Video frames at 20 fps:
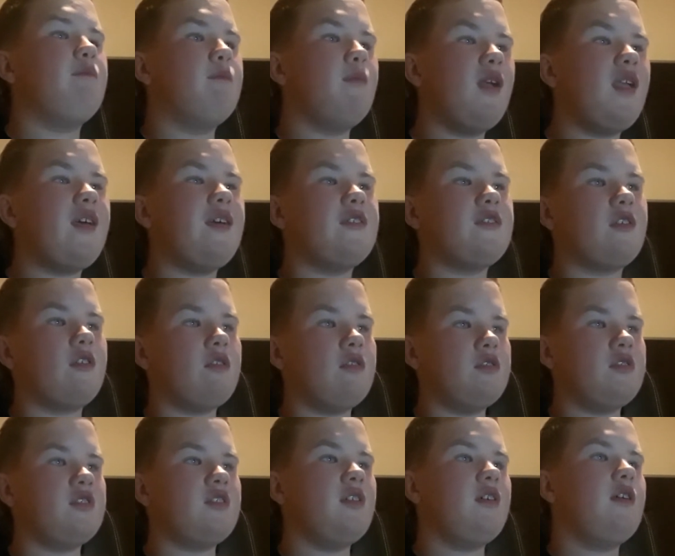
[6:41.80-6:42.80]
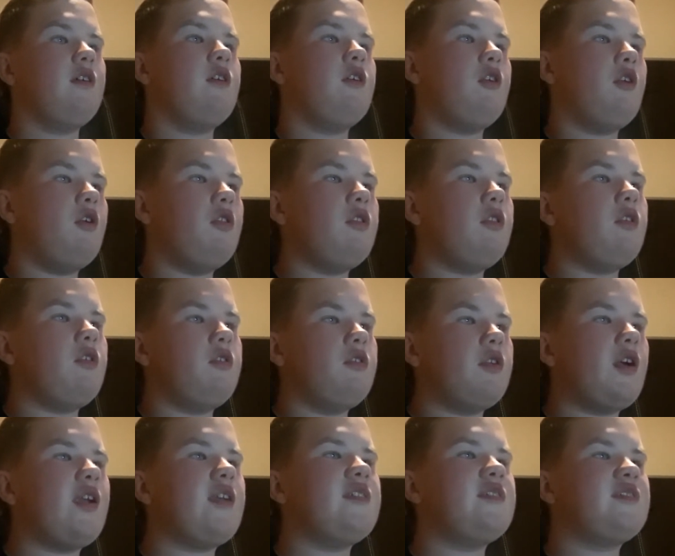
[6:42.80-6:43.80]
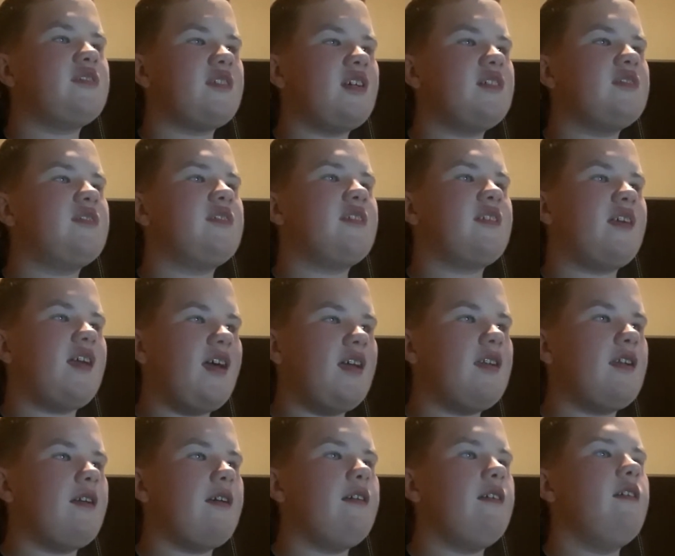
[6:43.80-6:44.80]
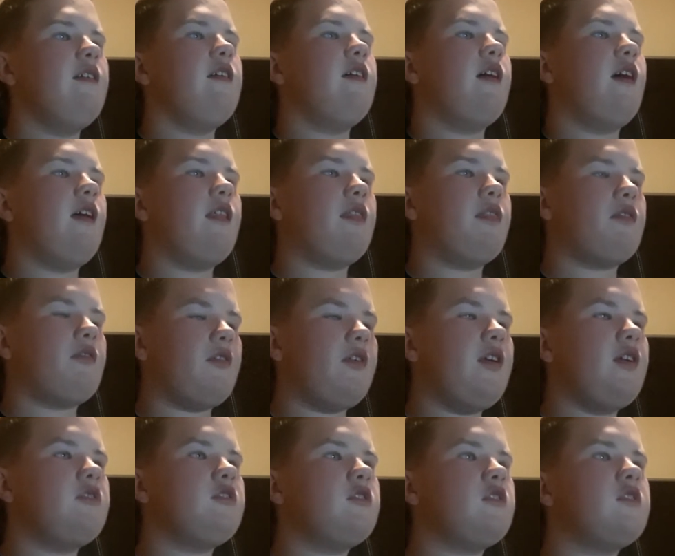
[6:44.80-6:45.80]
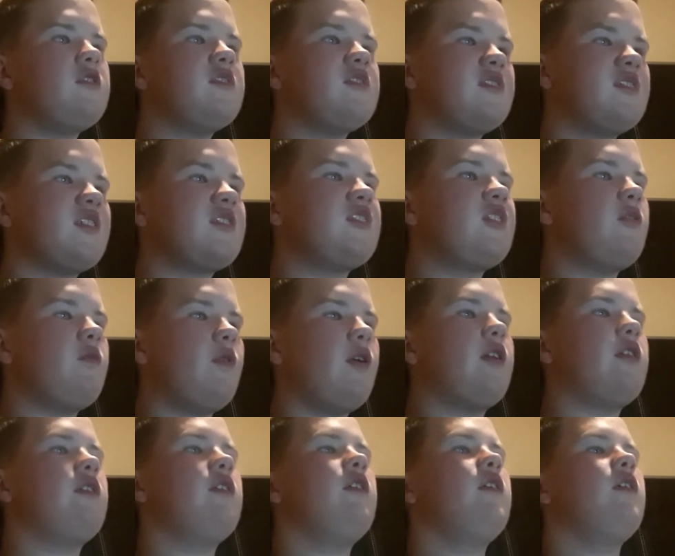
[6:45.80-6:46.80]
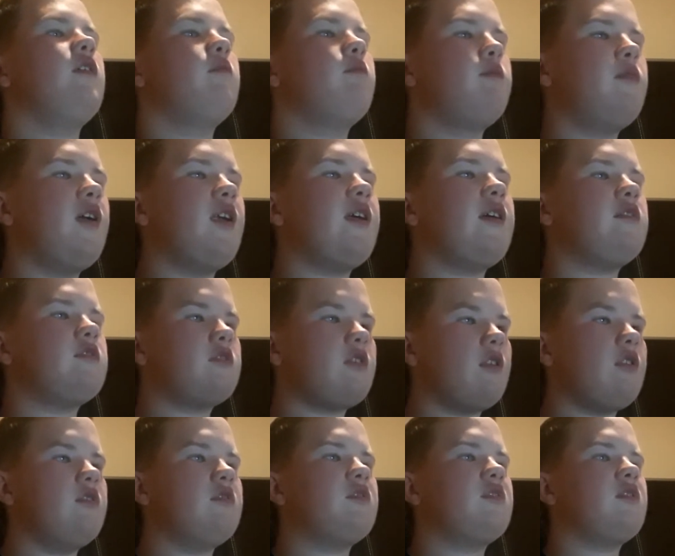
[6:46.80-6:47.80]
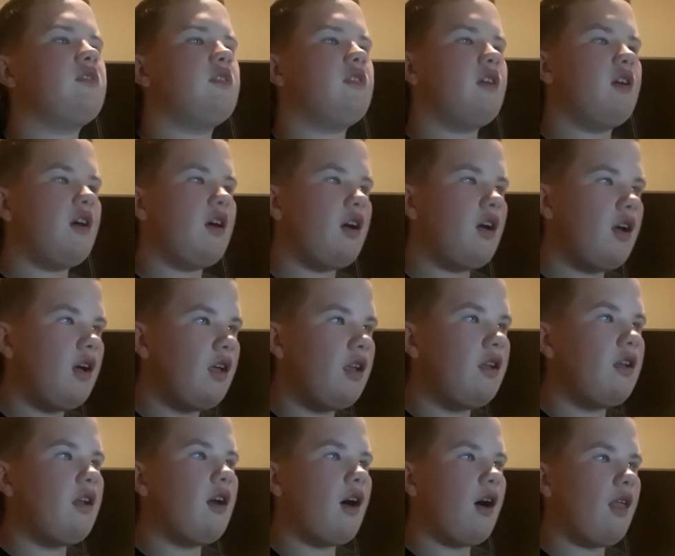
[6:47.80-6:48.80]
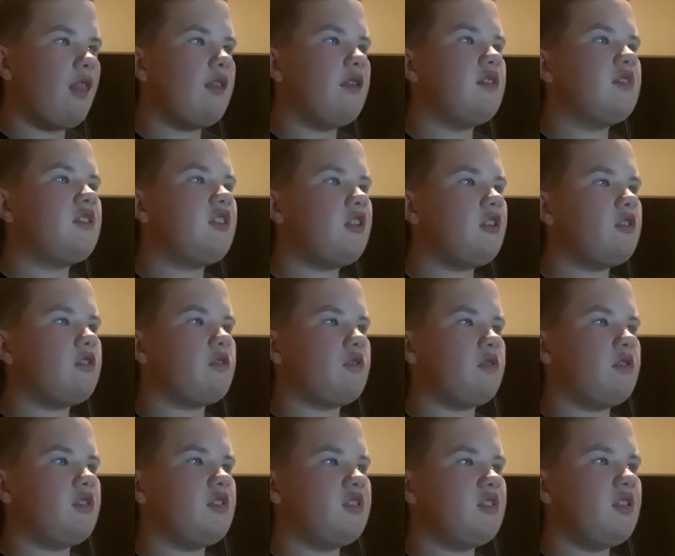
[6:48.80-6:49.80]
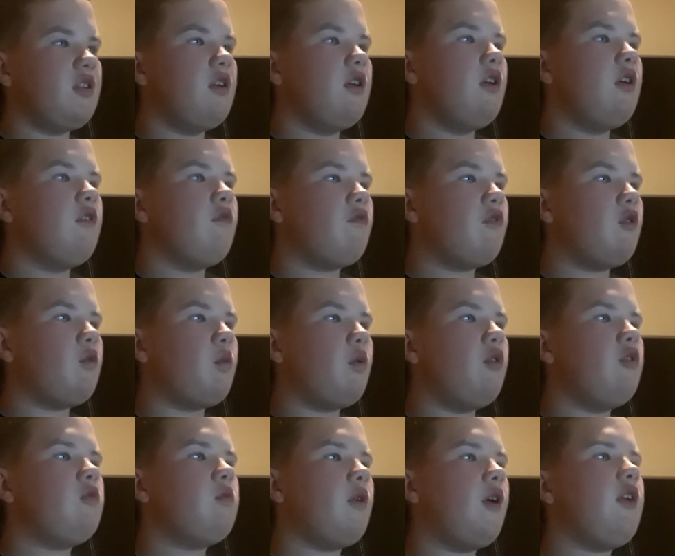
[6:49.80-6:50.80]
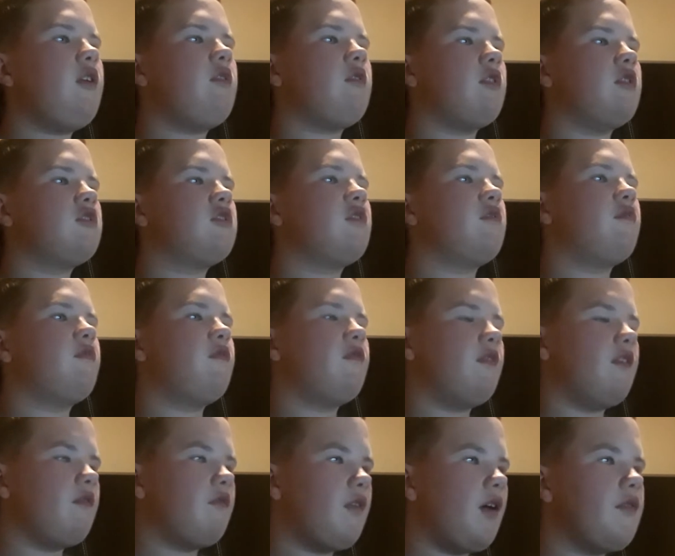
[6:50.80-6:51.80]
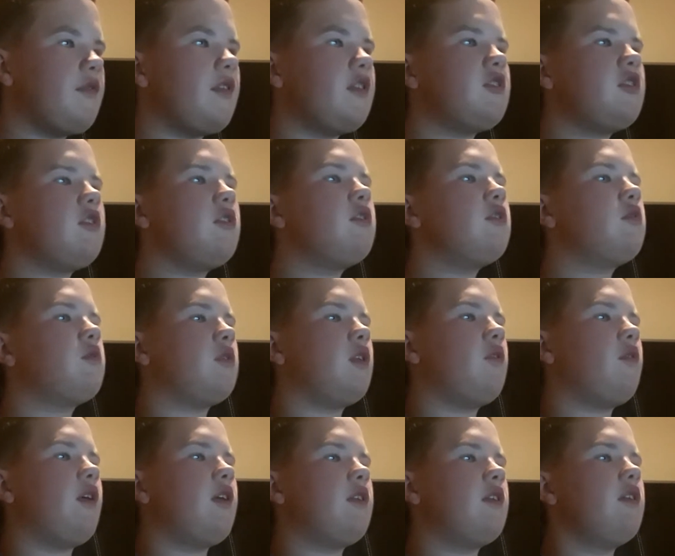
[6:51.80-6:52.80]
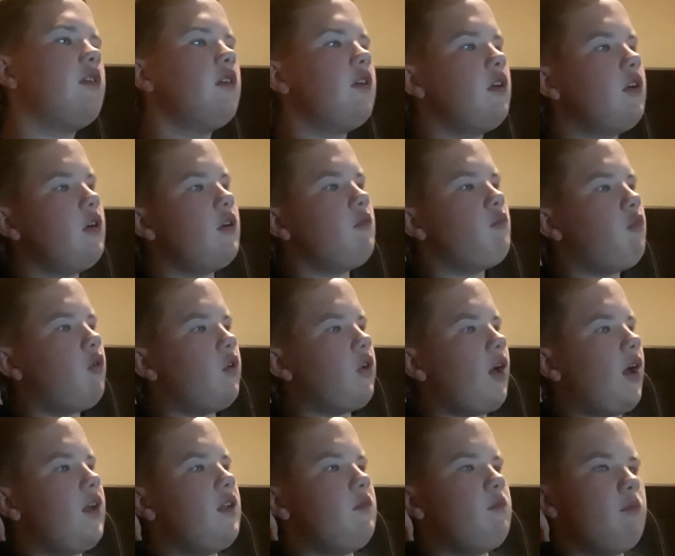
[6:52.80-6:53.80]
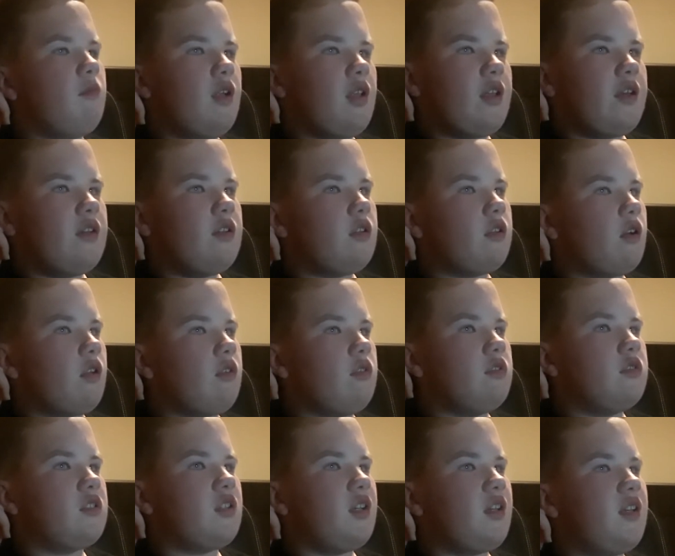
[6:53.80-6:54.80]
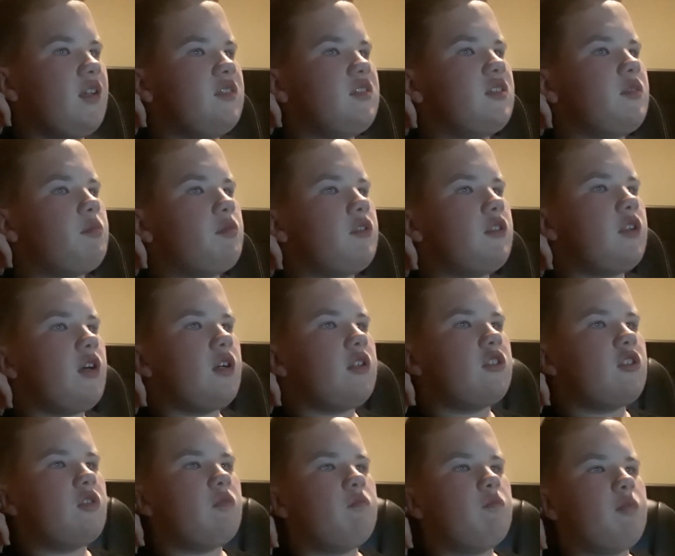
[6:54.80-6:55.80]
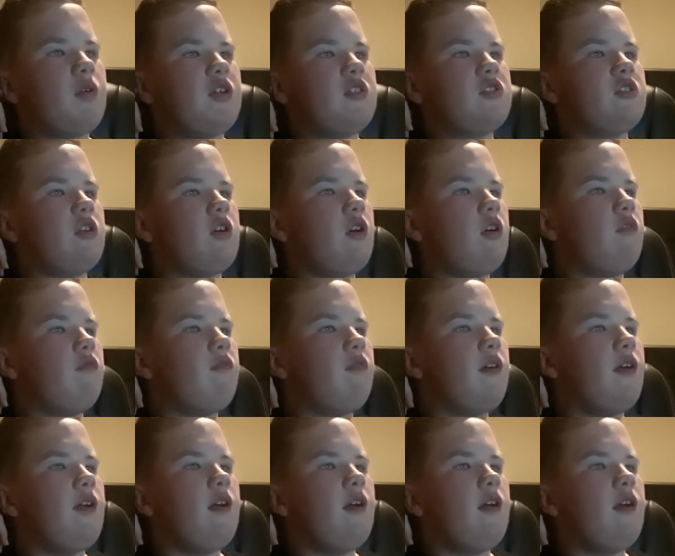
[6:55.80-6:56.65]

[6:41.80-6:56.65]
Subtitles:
million in the United States and Canada at $361 million in other territories, for a worldwide gross of $521.8 million against a production budget of